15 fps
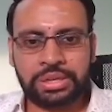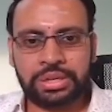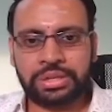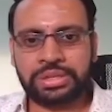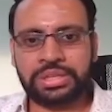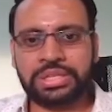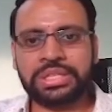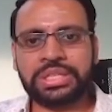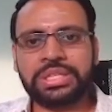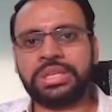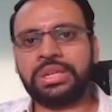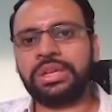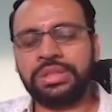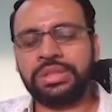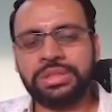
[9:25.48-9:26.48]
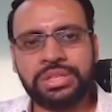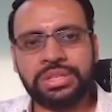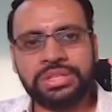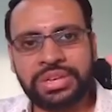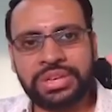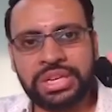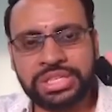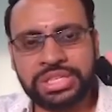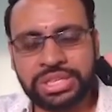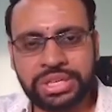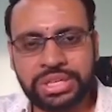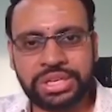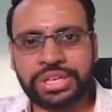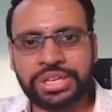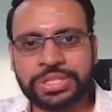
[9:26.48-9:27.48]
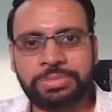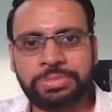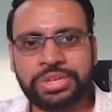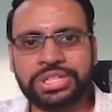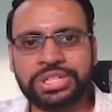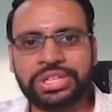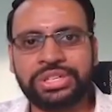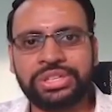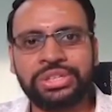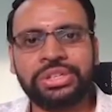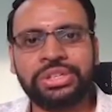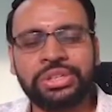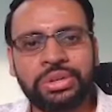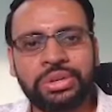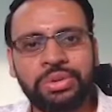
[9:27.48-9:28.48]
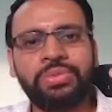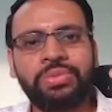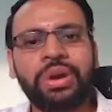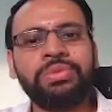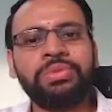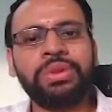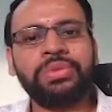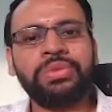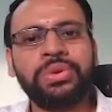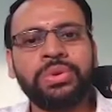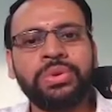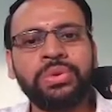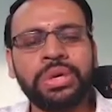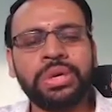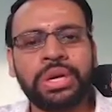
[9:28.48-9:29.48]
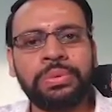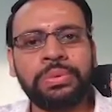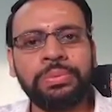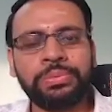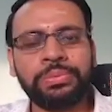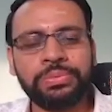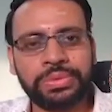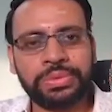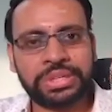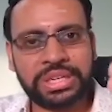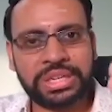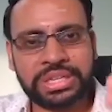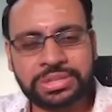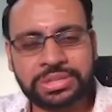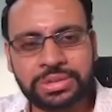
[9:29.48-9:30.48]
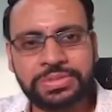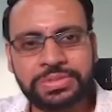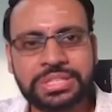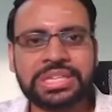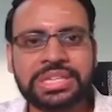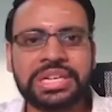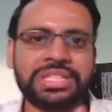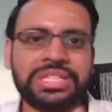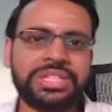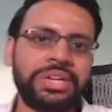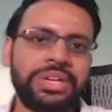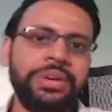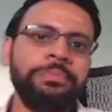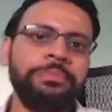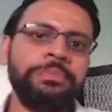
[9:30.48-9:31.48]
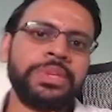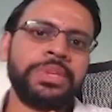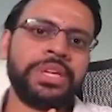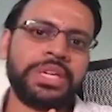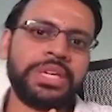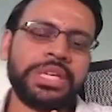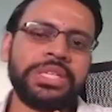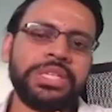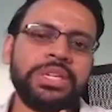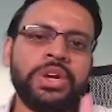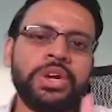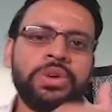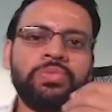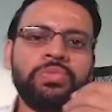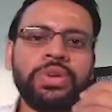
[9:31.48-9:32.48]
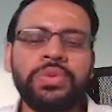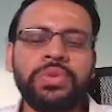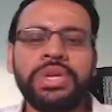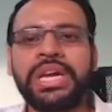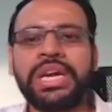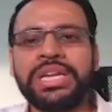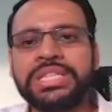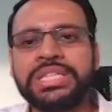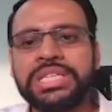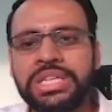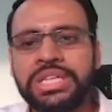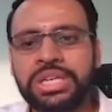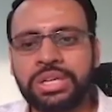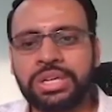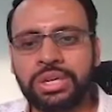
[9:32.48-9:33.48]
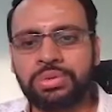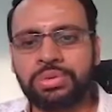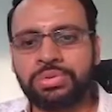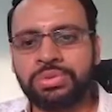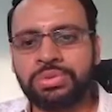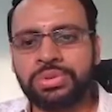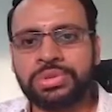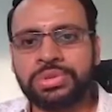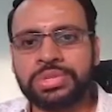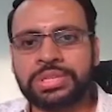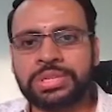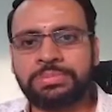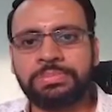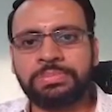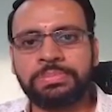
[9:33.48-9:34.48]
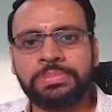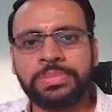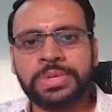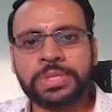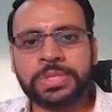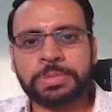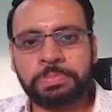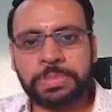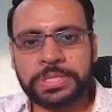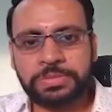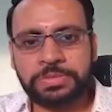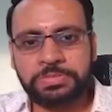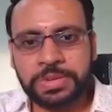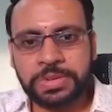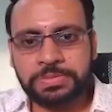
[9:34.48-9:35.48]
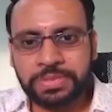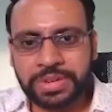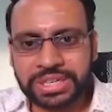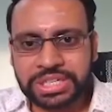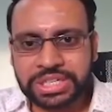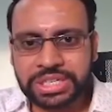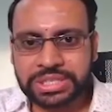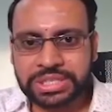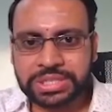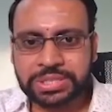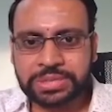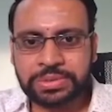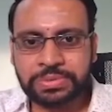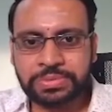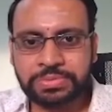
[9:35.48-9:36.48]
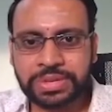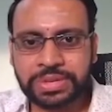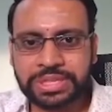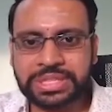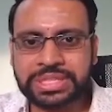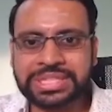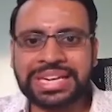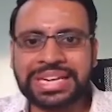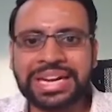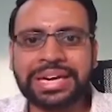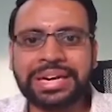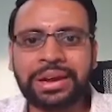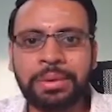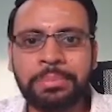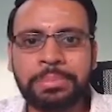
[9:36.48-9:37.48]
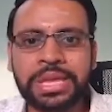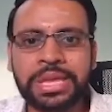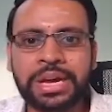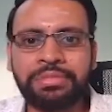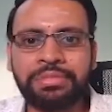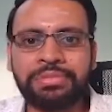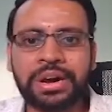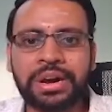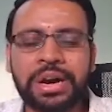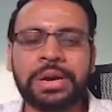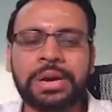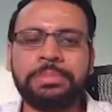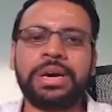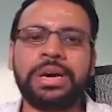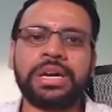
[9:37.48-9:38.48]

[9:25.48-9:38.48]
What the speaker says: This is the very generic expression. Now what we would do now for the rest of this lecture is we would consider now some specific functions for this delta b of r bar